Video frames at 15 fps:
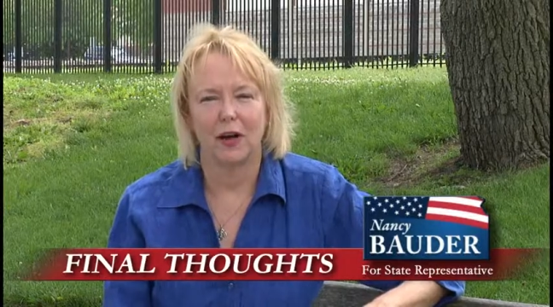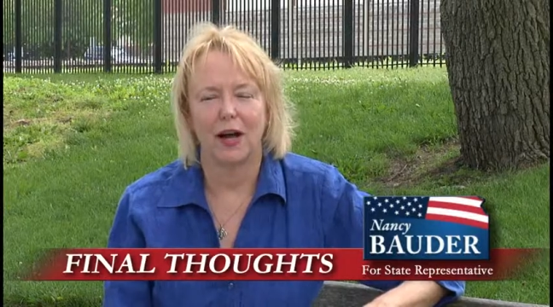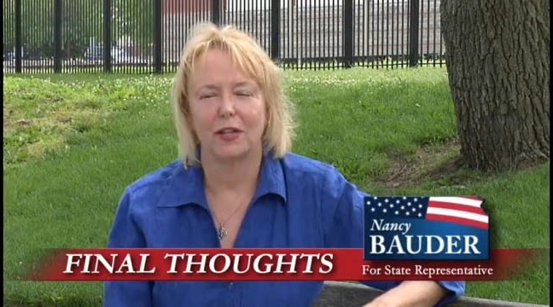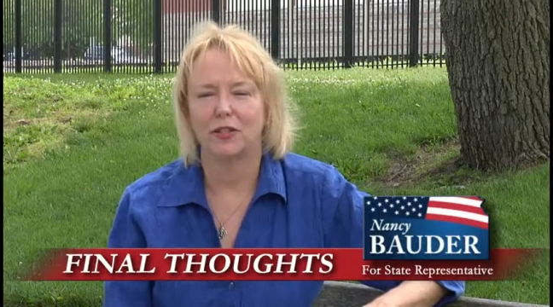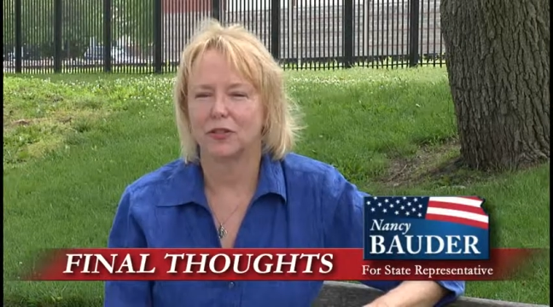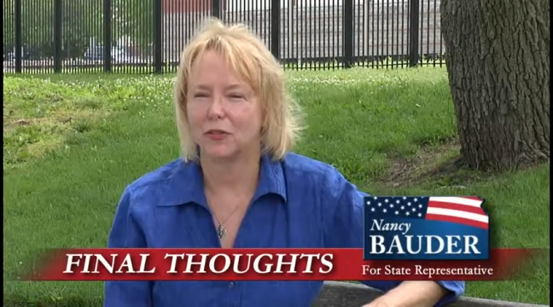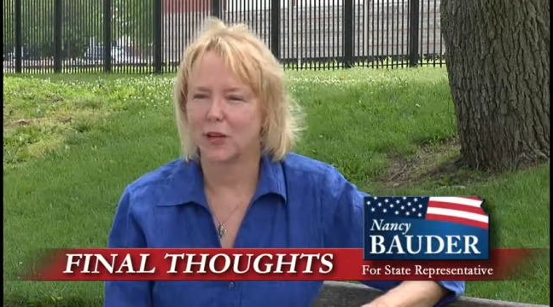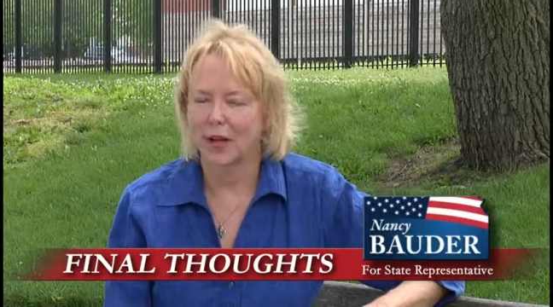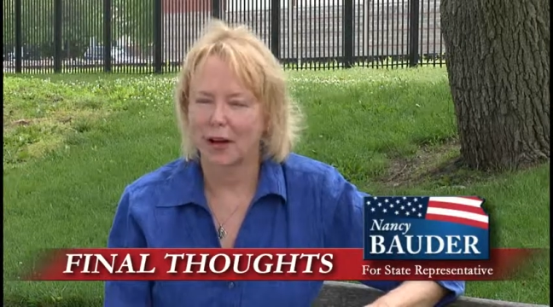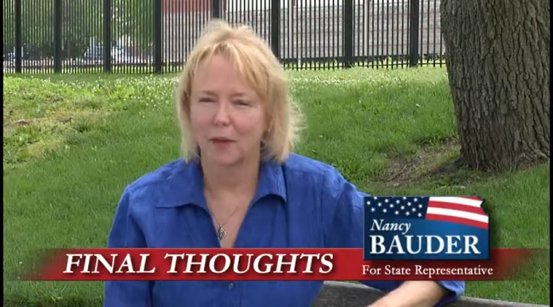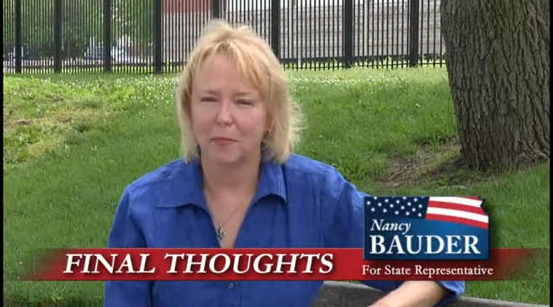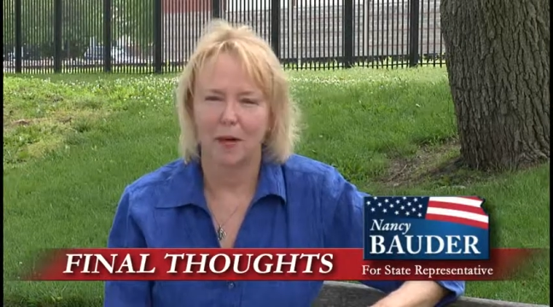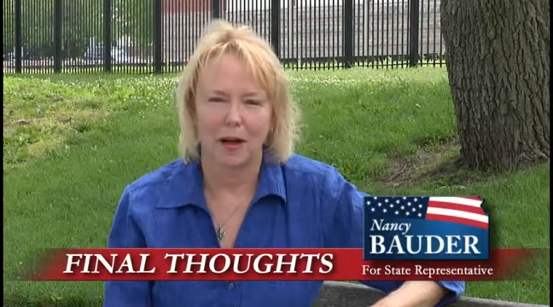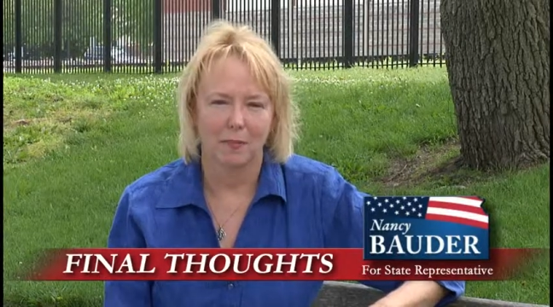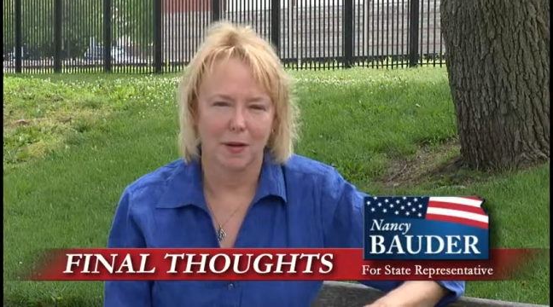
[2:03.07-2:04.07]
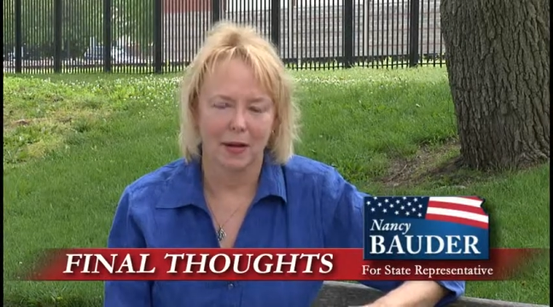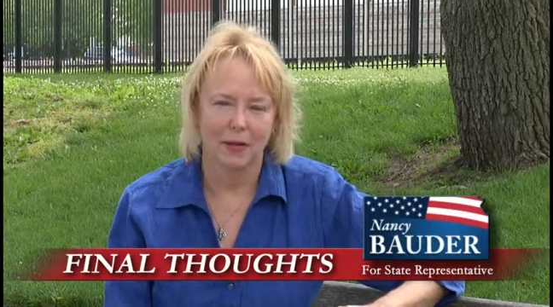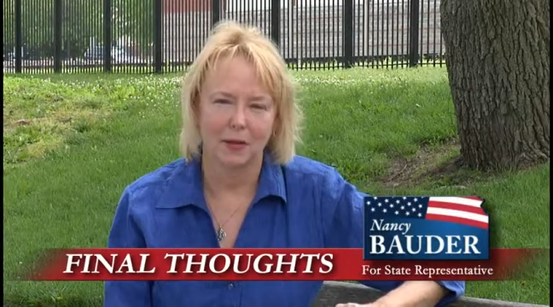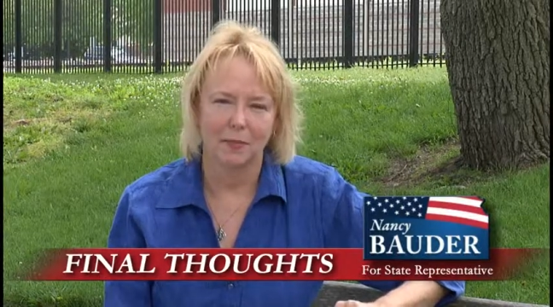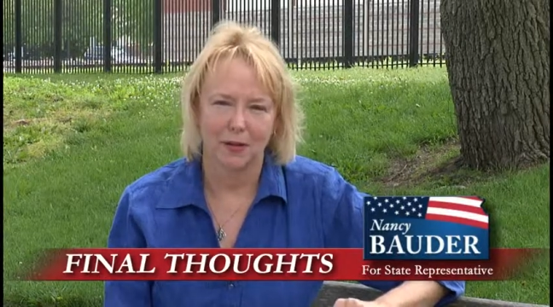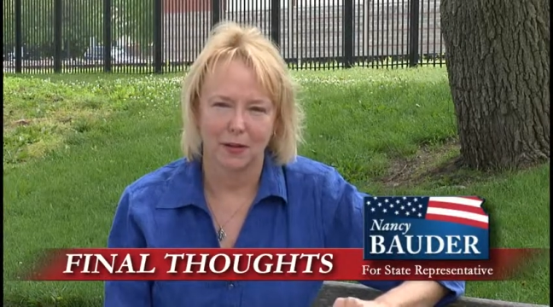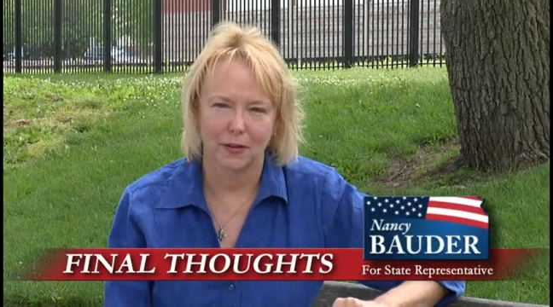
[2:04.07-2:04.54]
I do care about my
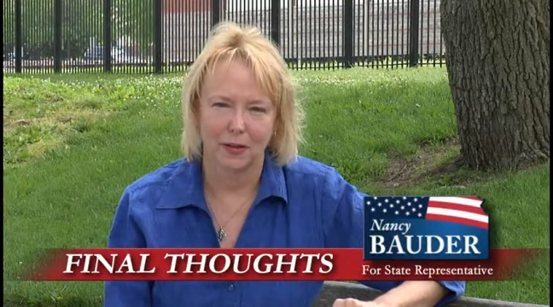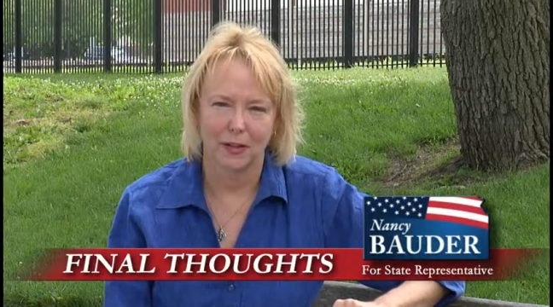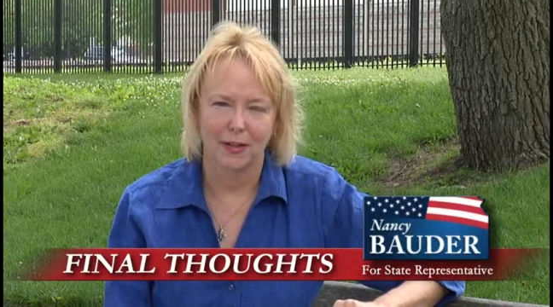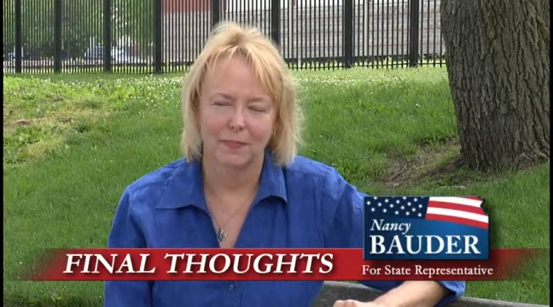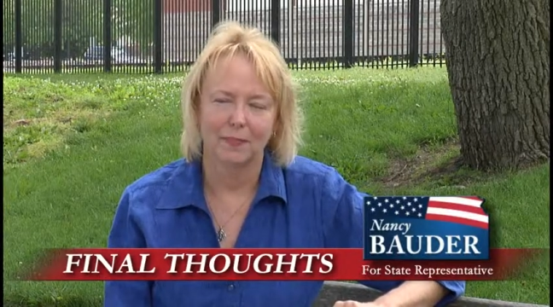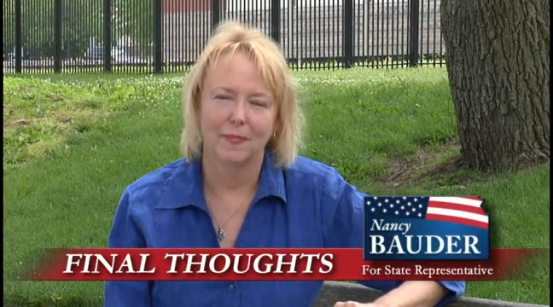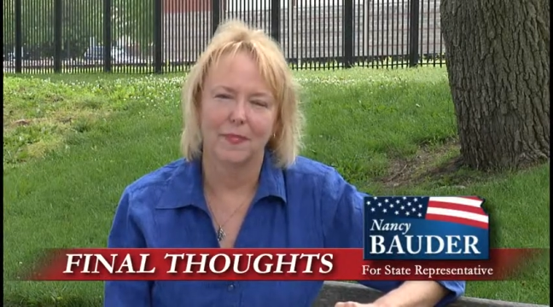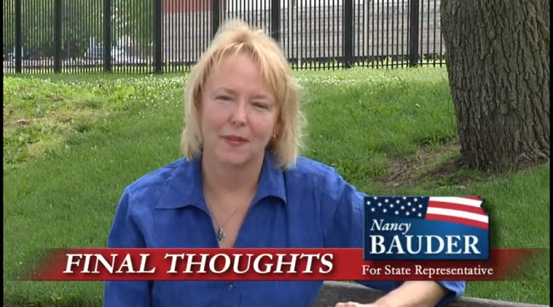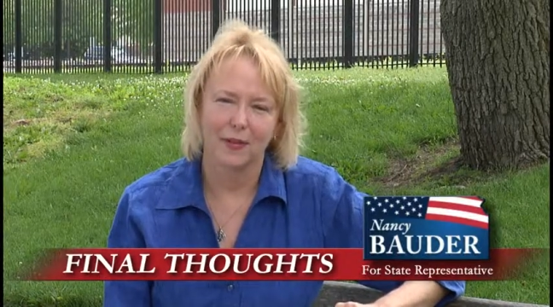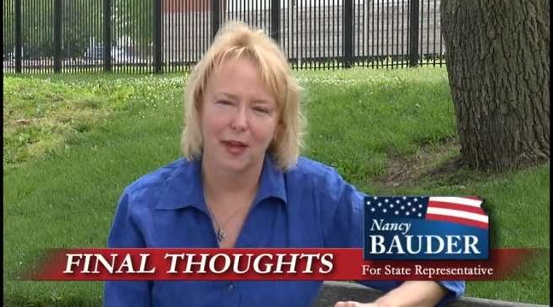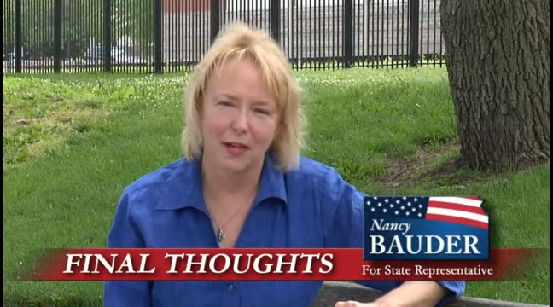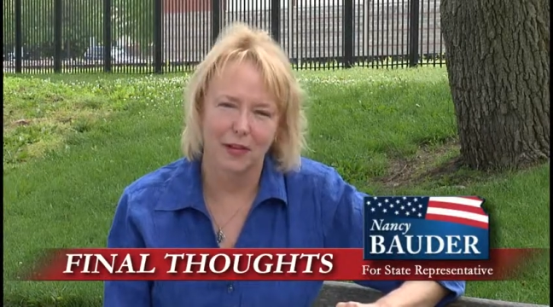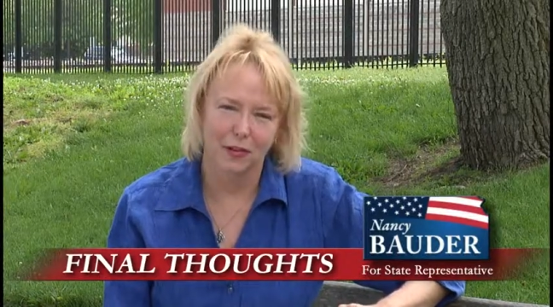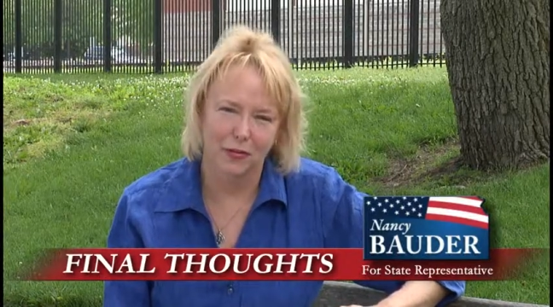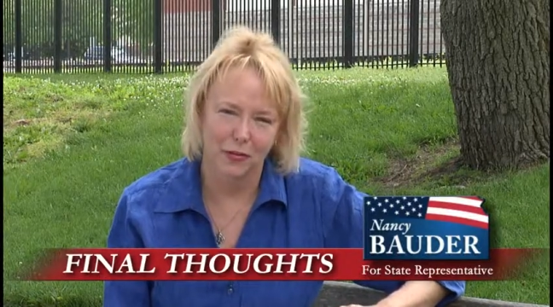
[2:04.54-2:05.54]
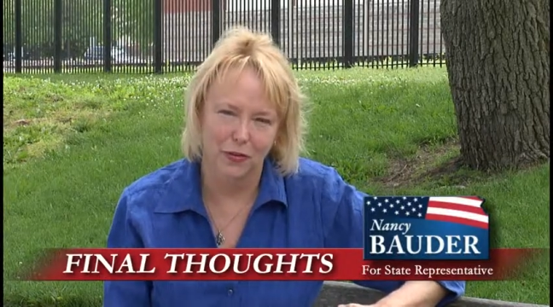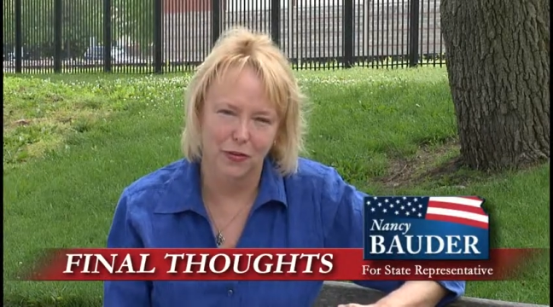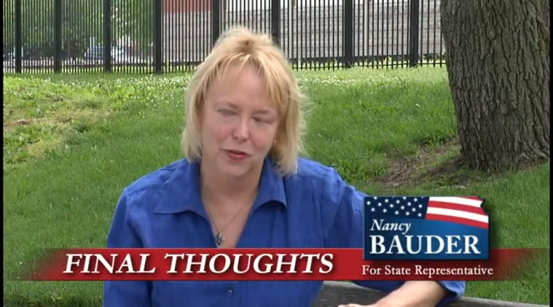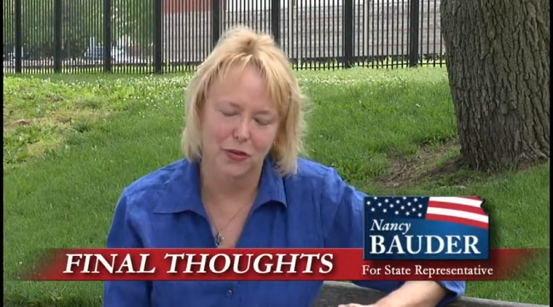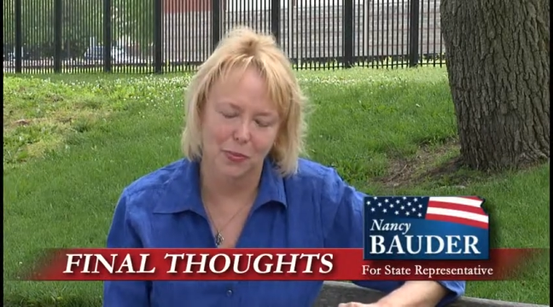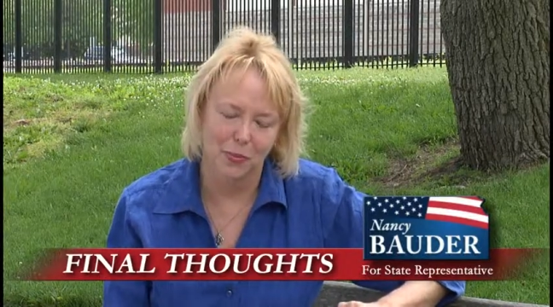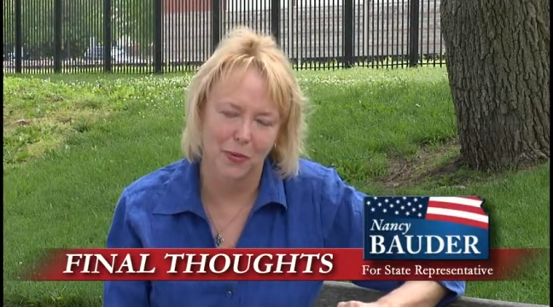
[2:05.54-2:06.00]
community. Thank you for your
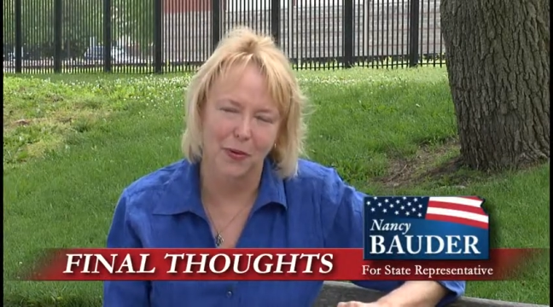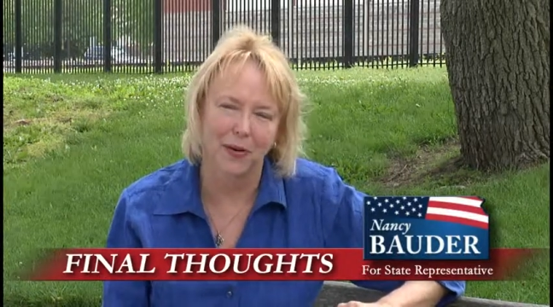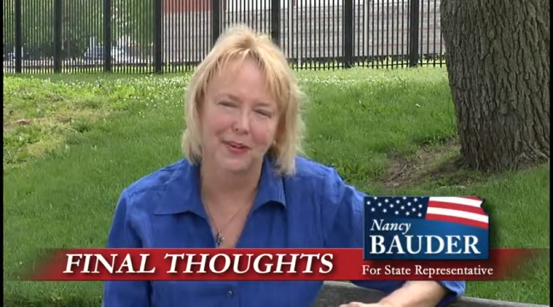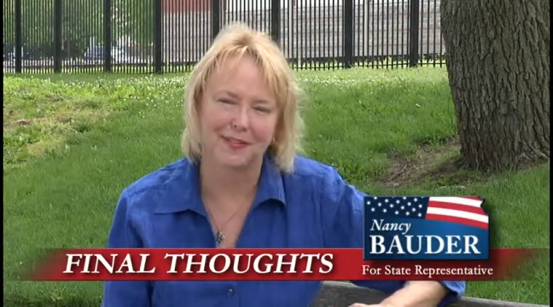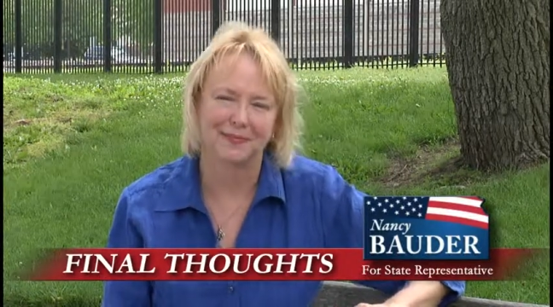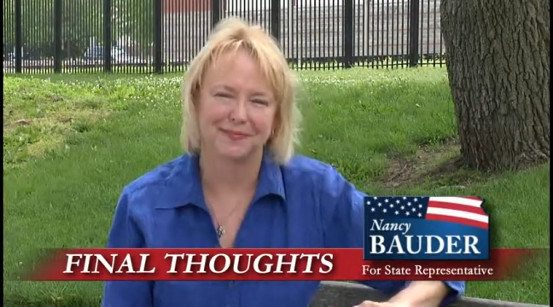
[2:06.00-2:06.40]
support.